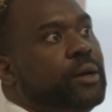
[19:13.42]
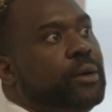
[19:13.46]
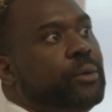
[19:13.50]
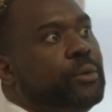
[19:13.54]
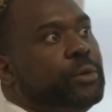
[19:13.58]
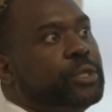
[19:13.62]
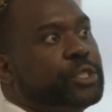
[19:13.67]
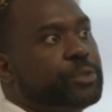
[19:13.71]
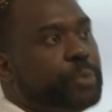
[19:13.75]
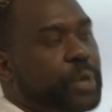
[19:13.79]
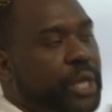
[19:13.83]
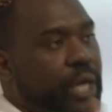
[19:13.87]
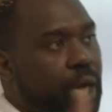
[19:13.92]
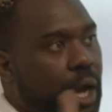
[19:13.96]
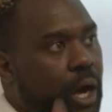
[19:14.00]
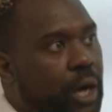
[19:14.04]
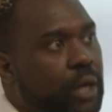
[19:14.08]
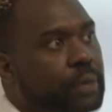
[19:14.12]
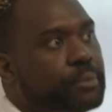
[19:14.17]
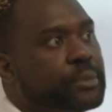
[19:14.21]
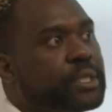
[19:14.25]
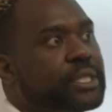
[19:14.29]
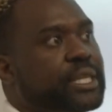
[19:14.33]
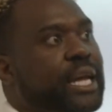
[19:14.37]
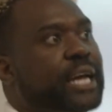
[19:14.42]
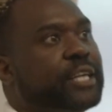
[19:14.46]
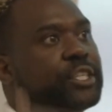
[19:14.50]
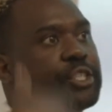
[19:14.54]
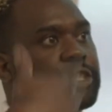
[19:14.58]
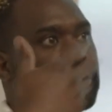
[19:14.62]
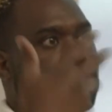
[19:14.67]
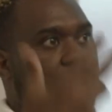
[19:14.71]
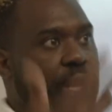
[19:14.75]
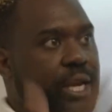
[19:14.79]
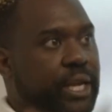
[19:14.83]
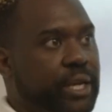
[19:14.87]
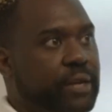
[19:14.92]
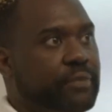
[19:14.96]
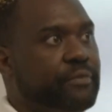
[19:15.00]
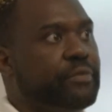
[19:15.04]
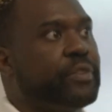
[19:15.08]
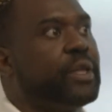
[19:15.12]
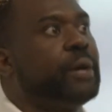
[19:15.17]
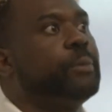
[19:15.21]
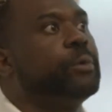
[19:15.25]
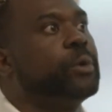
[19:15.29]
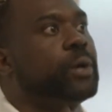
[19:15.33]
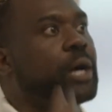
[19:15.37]
which becomes that train
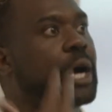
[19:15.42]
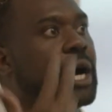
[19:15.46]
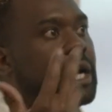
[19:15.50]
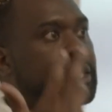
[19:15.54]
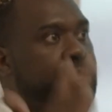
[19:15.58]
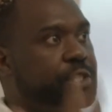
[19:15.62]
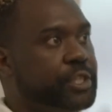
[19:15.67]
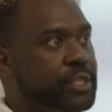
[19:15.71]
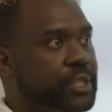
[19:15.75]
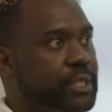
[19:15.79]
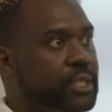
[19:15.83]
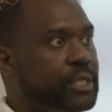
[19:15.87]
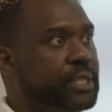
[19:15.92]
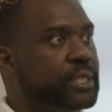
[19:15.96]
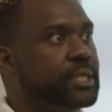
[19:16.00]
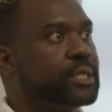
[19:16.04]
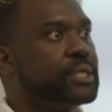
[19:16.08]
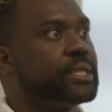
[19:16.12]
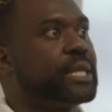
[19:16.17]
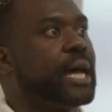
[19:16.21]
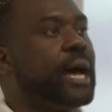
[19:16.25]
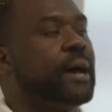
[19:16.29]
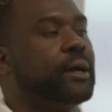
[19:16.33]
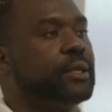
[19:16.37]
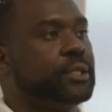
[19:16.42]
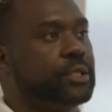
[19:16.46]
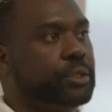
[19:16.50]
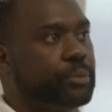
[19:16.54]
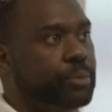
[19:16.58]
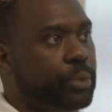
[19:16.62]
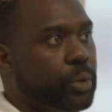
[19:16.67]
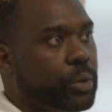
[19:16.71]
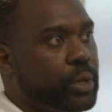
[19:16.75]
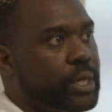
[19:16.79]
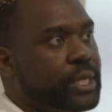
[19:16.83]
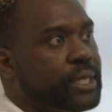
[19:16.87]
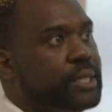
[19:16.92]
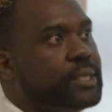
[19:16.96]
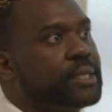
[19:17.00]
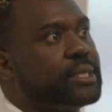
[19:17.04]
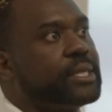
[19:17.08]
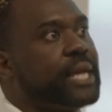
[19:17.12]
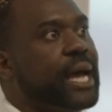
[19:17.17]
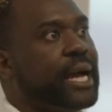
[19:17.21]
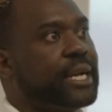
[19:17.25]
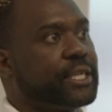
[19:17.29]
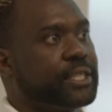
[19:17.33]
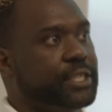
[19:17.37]
of double consciousness that Du Bois
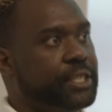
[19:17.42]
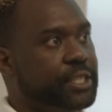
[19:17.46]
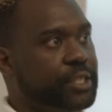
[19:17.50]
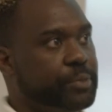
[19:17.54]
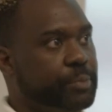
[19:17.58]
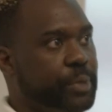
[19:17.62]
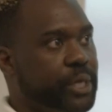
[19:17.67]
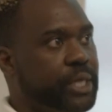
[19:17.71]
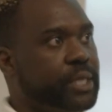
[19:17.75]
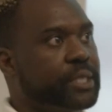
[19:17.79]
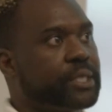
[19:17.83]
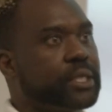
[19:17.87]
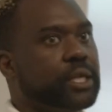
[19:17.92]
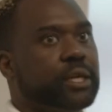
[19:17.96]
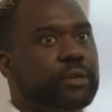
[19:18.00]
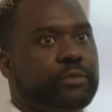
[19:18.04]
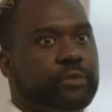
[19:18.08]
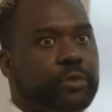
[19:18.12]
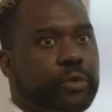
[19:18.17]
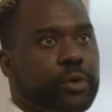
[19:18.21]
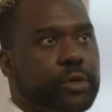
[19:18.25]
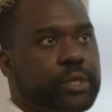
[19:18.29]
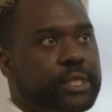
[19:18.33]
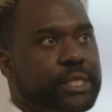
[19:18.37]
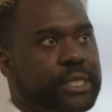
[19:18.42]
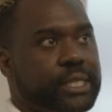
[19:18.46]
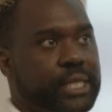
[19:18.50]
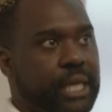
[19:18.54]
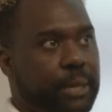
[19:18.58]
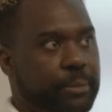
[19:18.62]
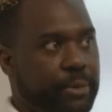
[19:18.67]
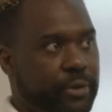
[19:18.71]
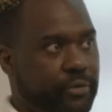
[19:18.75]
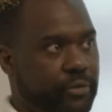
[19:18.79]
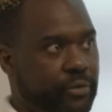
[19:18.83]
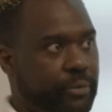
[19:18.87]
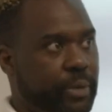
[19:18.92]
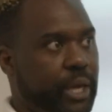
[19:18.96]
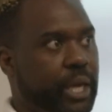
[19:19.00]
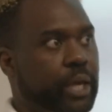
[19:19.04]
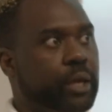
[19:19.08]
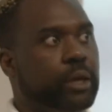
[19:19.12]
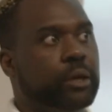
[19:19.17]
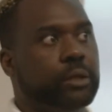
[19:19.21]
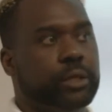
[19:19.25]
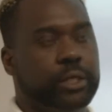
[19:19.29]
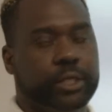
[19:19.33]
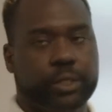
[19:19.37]
actually speaks of. Of course, he's coming from
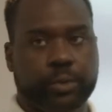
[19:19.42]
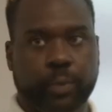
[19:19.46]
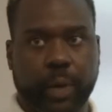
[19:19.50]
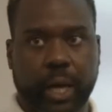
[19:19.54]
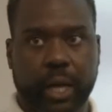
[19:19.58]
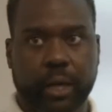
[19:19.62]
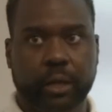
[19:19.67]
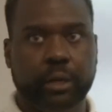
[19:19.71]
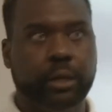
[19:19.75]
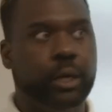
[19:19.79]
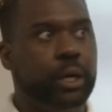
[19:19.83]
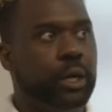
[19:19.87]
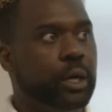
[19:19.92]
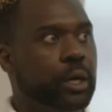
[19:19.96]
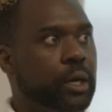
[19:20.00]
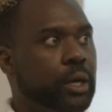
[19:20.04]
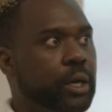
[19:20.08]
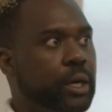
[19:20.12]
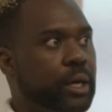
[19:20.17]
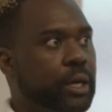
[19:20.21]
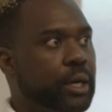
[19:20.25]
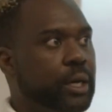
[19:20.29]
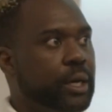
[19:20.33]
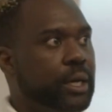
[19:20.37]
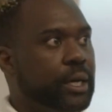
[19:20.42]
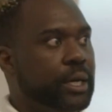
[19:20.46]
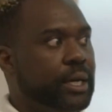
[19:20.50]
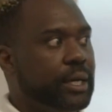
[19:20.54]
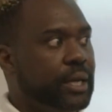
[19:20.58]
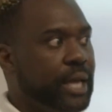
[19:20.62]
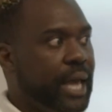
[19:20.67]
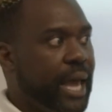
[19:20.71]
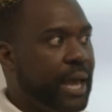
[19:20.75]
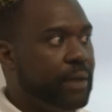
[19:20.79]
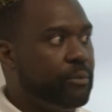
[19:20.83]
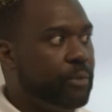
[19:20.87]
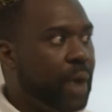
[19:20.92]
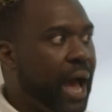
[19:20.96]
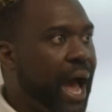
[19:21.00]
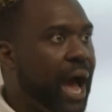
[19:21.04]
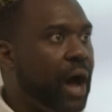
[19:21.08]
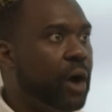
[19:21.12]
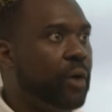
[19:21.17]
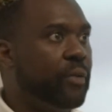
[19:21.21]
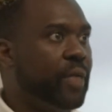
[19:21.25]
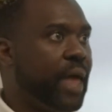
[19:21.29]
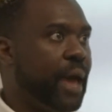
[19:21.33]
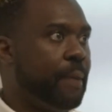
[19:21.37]
Hegel as well, and
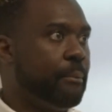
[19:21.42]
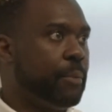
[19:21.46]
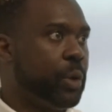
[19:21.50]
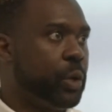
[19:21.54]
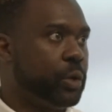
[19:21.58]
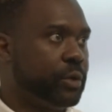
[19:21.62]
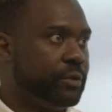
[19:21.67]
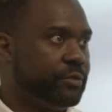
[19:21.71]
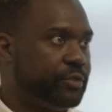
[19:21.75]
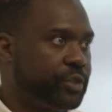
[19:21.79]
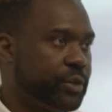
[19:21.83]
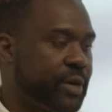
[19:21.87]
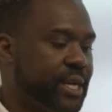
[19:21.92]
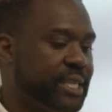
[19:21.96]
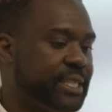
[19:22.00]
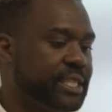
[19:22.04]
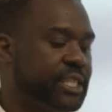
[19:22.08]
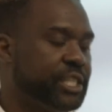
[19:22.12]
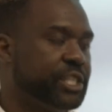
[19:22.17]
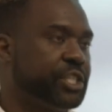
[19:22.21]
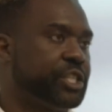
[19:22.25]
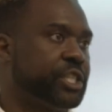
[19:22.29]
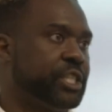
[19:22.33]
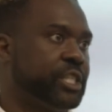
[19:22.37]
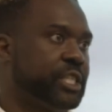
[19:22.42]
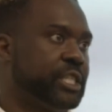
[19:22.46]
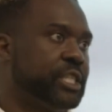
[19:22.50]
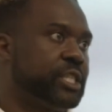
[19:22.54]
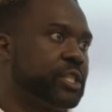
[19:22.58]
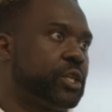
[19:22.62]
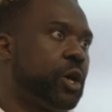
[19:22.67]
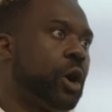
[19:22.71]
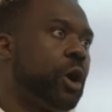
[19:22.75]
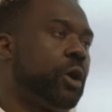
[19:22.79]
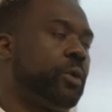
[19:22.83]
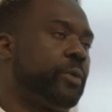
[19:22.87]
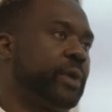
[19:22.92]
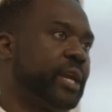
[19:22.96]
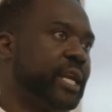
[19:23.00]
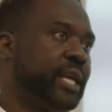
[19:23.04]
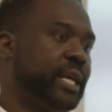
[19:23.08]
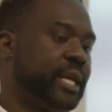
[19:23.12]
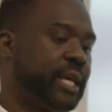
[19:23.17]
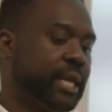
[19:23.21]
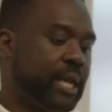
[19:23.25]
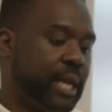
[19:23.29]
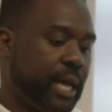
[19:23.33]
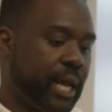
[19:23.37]
how that mode of transition is
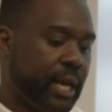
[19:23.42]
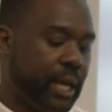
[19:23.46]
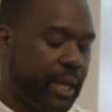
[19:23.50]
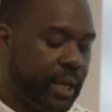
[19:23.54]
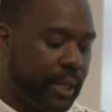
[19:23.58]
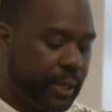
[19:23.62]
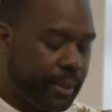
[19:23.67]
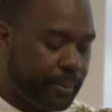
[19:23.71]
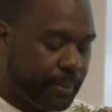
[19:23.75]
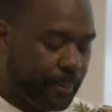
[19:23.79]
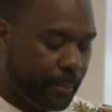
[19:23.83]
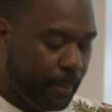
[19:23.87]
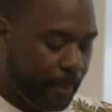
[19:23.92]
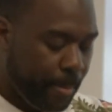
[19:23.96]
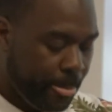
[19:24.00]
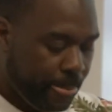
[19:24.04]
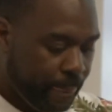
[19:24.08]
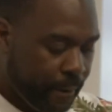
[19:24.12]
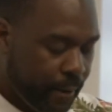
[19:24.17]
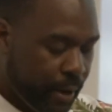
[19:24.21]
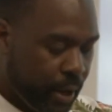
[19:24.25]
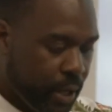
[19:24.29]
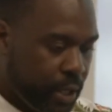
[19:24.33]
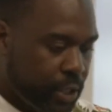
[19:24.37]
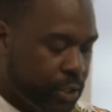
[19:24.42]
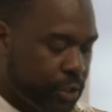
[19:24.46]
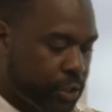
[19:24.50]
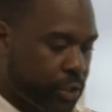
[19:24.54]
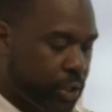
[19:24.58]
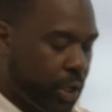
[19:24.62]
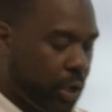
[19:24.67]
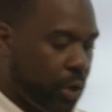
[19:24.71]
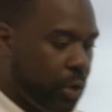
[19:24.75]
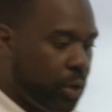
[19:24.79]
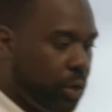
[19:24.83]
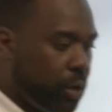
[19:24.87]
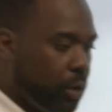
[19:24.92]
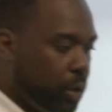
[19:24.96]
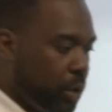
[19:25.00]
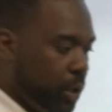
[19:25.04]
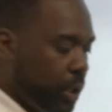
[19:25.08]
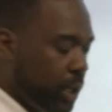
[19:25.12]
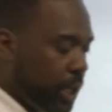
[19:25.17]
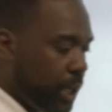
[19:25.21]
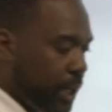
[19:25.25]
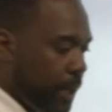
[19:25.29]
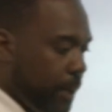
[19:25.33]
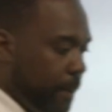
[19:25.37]
already kinetic.
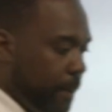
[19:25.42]
So